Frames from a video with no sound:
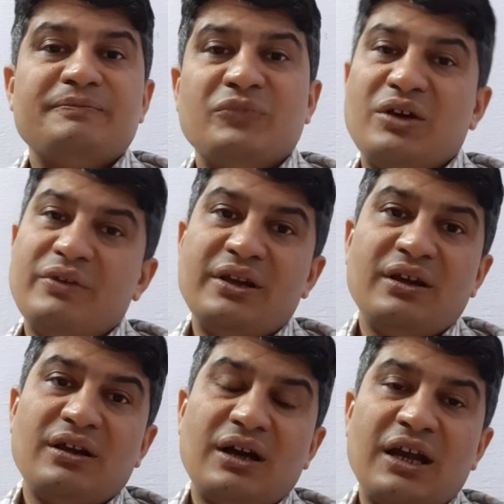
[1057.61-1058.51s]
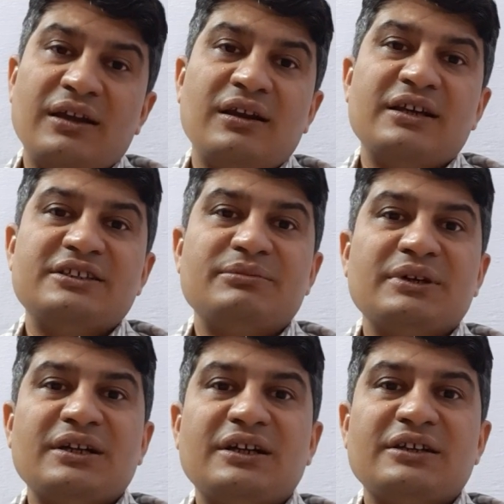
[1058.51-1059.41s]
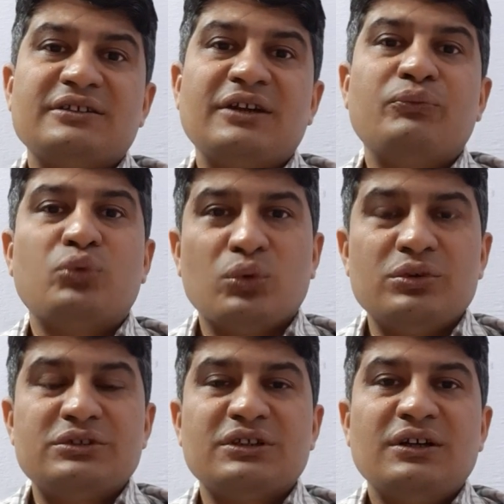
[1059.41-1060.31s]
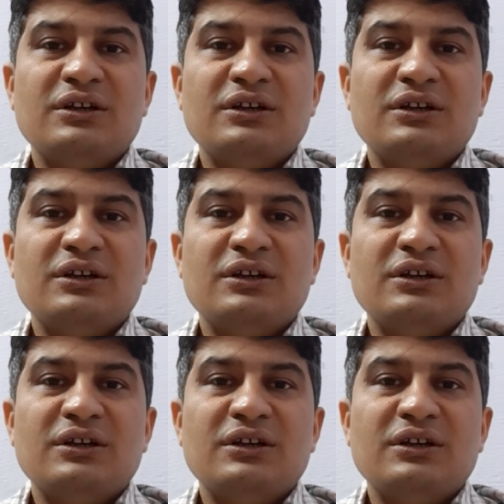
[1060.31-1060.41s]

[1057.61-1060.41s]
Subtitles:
they are very high glycemic index. And fruits,